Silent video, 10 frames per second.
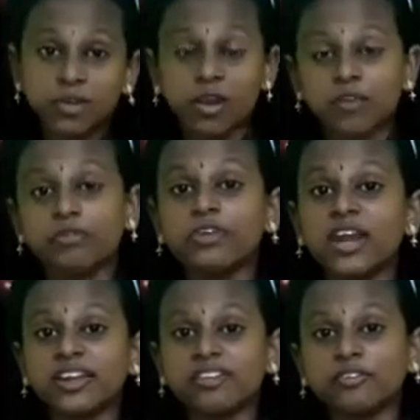If you
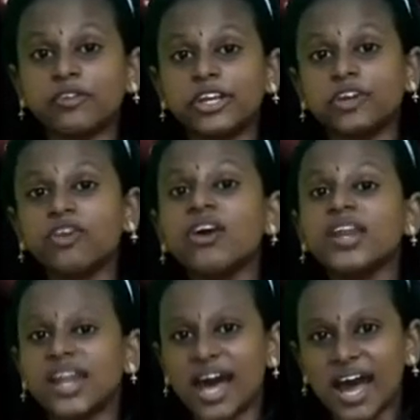like this video,
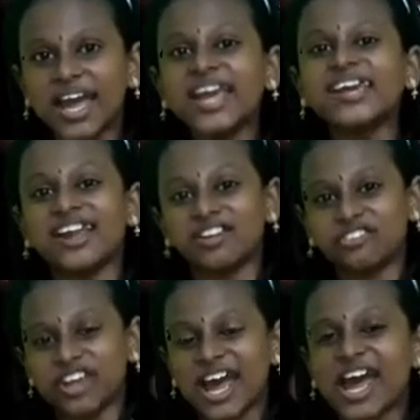like and
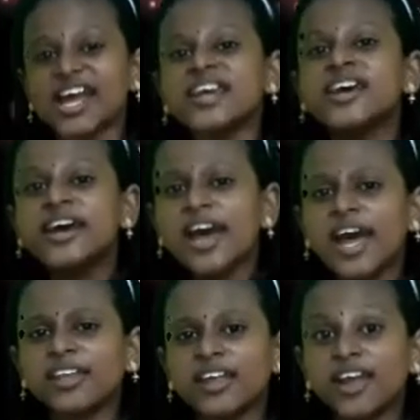share,
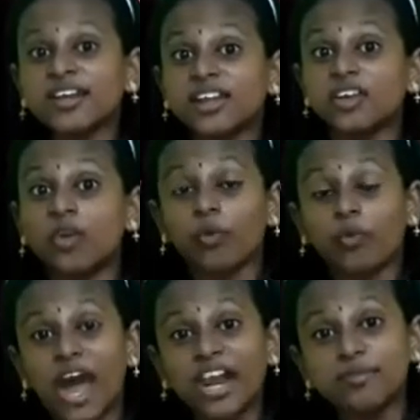and then tell your
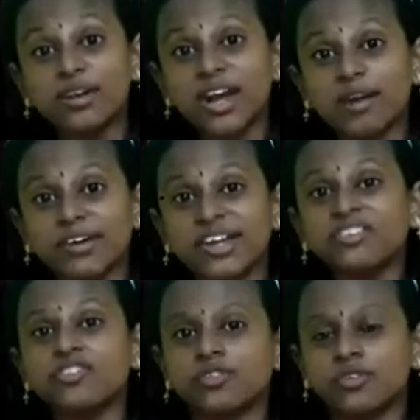valuable comments to